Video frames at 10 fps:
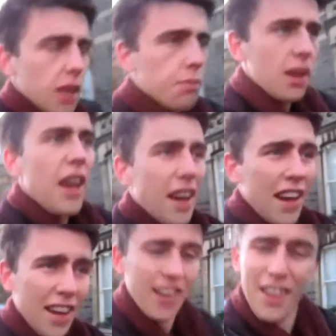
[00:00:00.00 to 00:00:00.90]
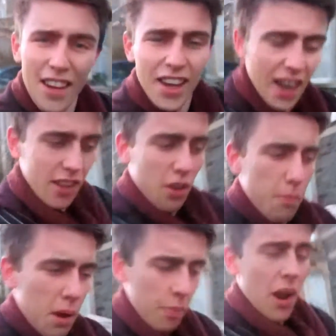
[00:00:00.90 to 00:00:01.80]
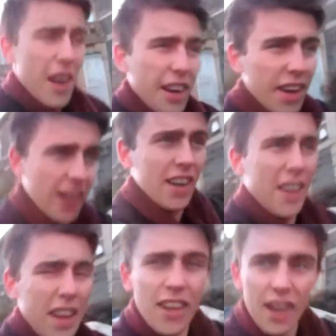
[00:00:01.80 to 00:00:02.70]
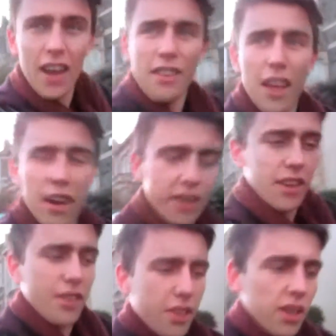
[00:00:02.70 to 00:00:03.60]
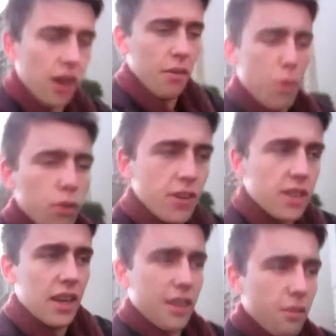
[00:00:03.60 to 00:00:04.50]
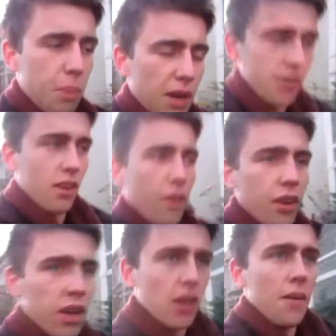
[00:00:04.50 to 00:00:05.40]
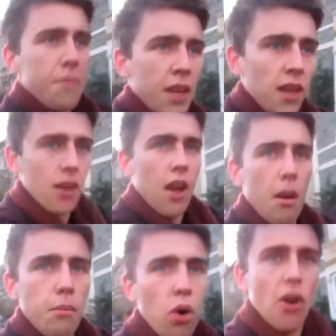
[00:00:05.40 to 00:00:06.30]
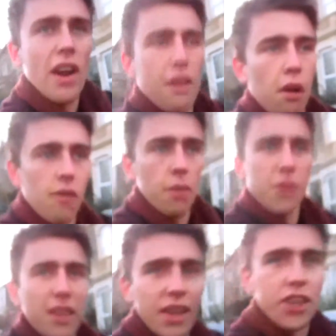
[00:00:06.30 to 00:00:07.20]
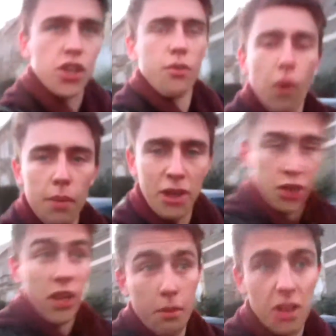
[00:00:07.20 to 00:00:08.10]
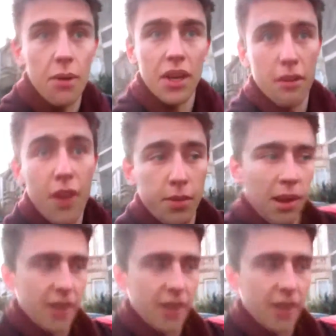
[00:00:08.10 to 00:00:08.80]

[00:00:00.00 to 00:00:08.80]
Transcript: But yeah, I thought a bit of planning and then I can start moving things based on a more accurate representation of what I'm actually going to be doing in the first